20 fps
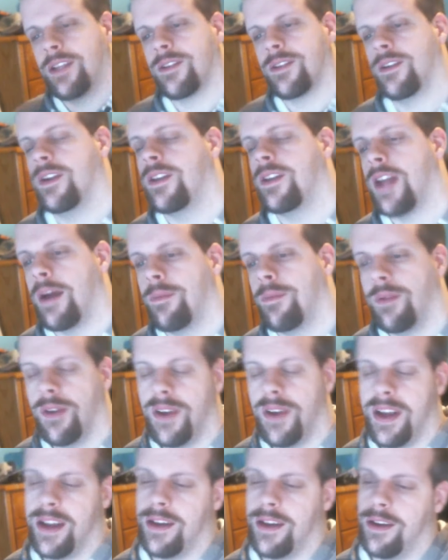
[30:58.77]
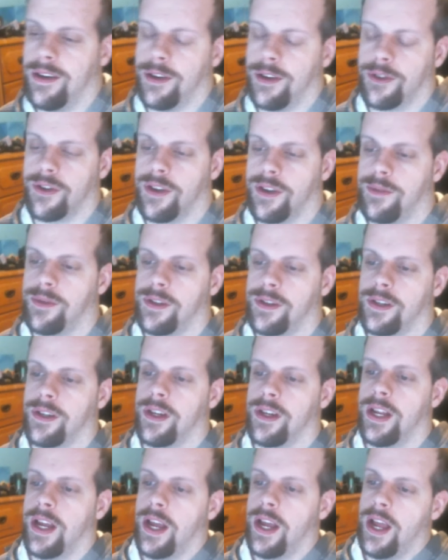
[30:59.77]
down below in the description.
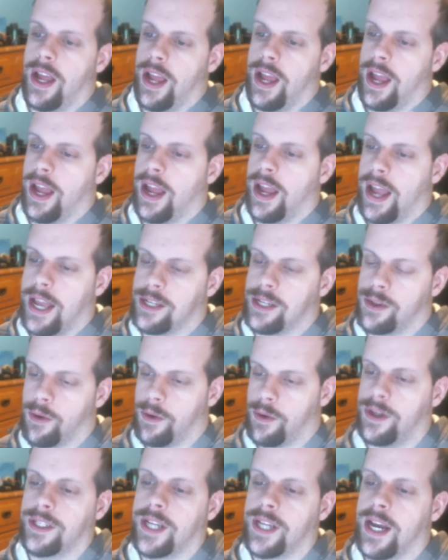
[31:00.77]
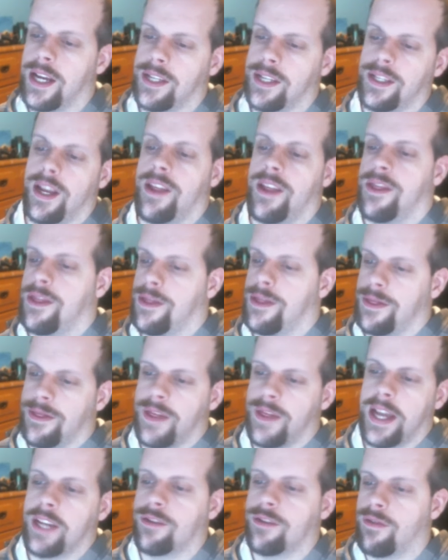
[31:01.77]
As always, guys,
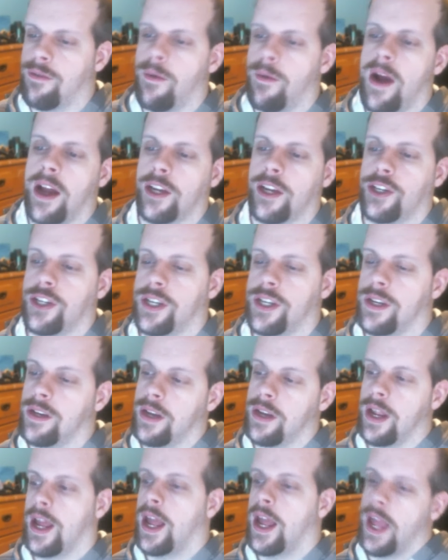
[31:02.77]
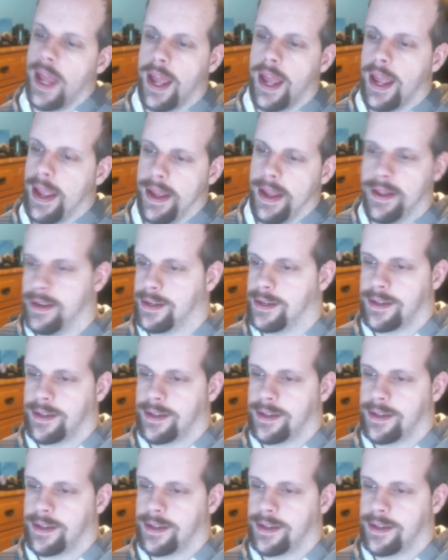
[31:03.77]
Thanks for watching. And this Thunder,